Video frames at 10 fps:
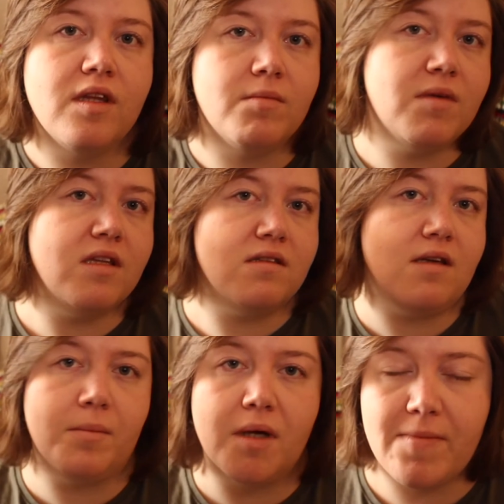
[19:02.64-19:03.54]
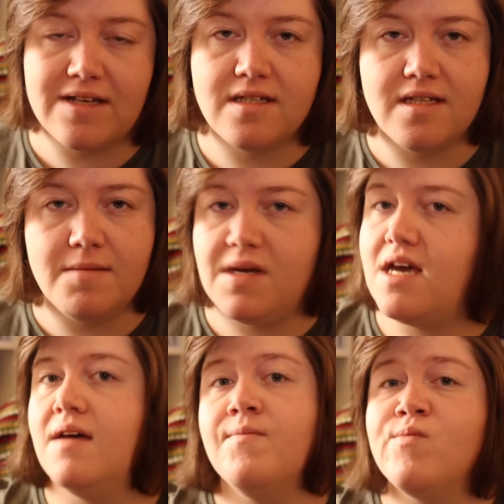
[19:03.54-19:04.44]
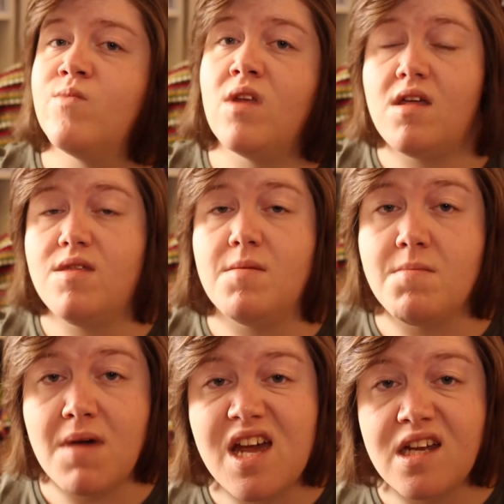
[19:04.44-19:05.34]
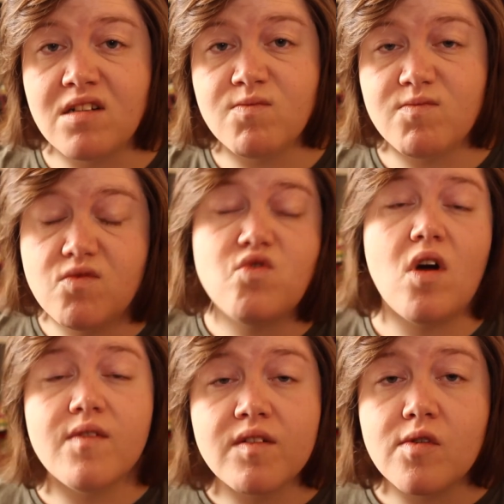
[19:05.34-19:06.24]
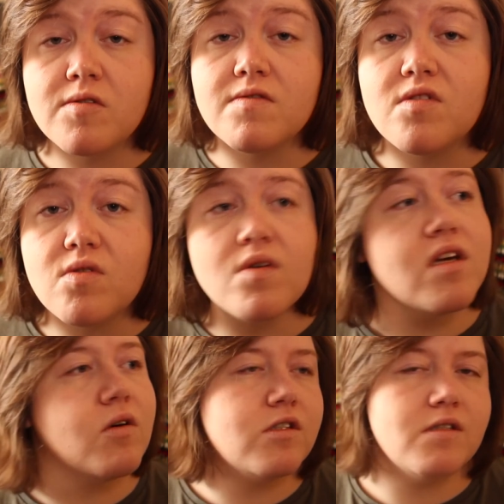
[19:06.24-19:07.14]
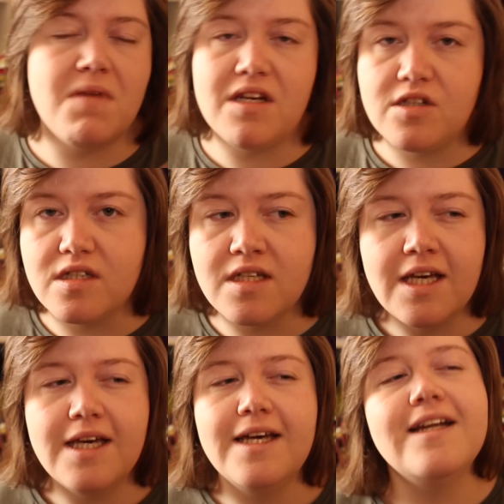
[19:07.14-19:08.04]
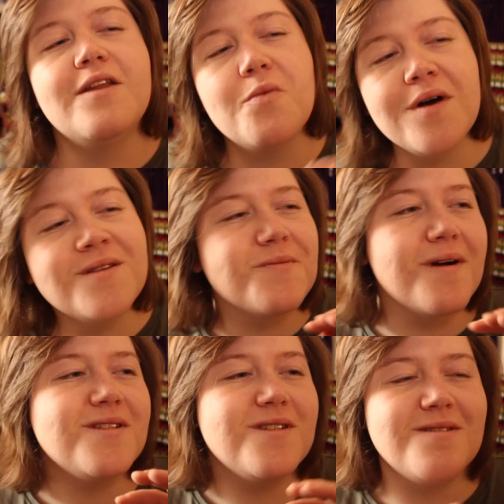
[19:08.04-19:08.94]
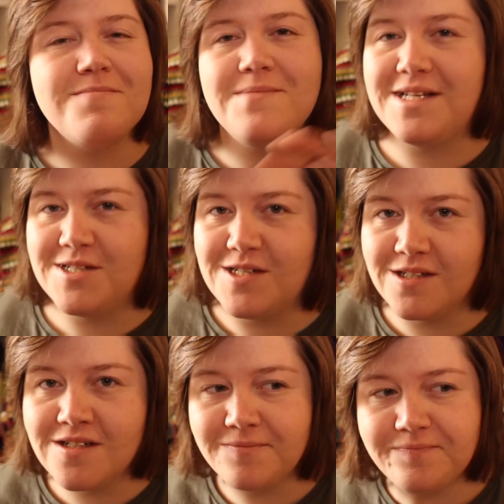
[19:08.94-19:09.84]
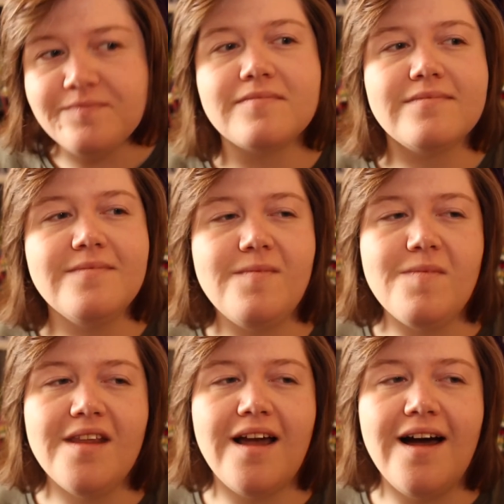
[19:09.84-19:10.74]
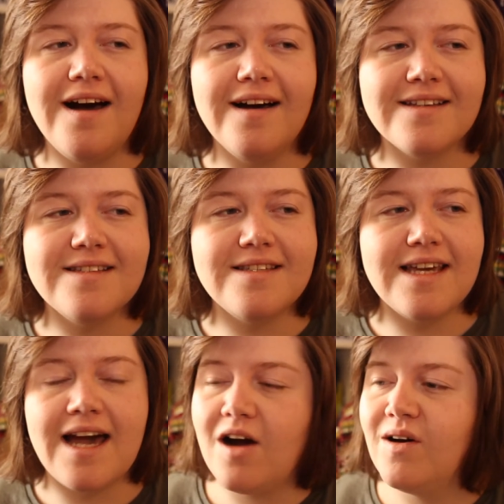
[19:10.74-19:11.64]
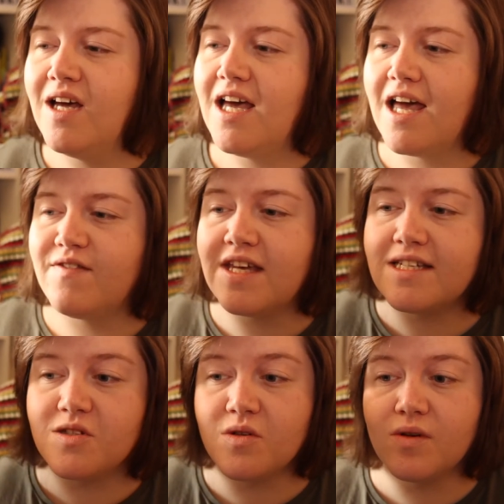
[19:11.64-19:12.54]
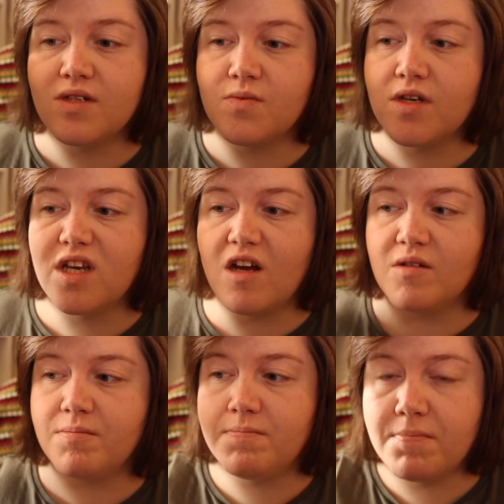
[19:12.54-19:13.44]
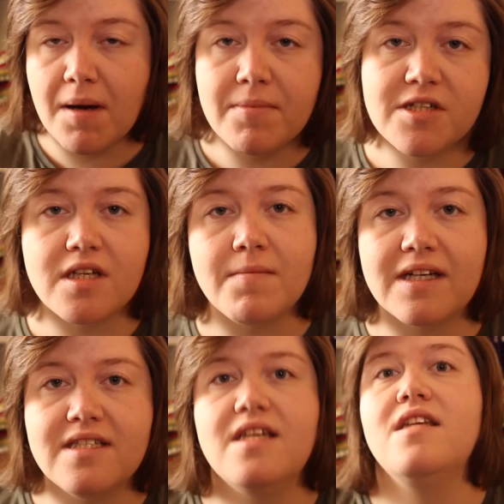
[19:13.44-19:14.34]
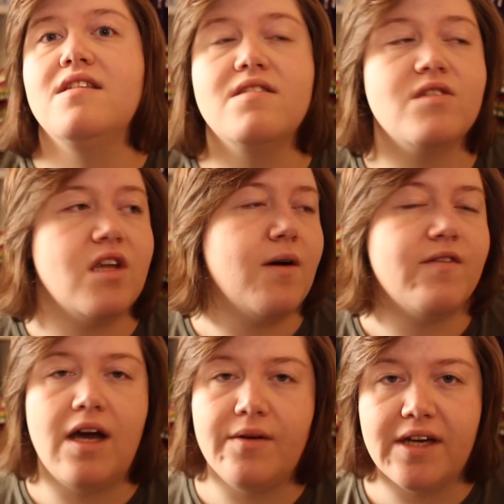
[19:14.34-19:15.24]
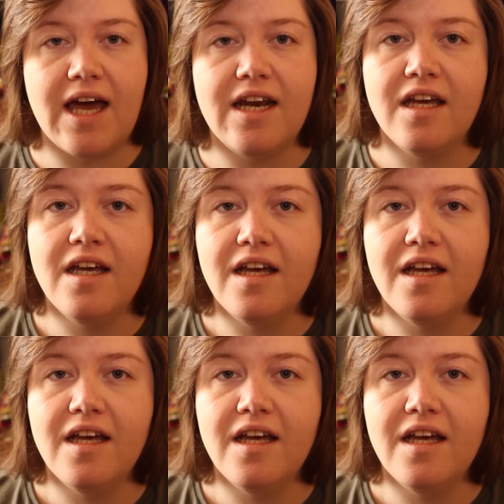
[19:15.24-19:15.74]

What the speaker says: in them in some capacity, be it the main driving force of the story or just mentioned. Now, the ones where it's just mentioned, I can see how if these stories were, published in magazines, every now and again,